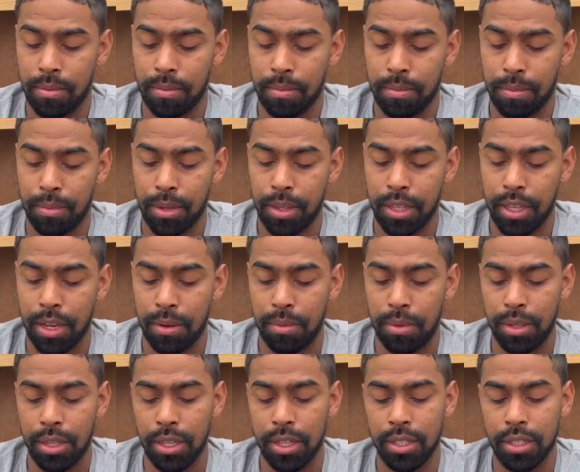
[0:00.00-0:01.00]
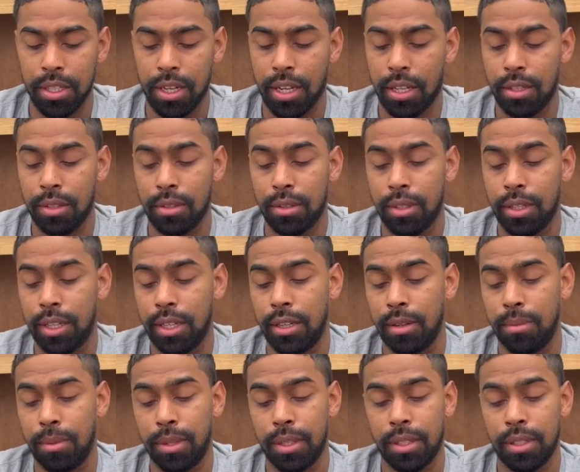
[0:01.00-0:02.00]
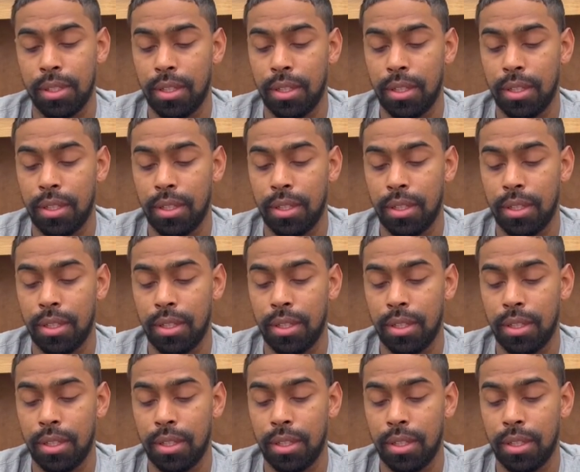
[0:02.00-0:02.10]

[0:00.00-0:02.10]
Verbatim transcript: but yeah, we'll get into that a little later. But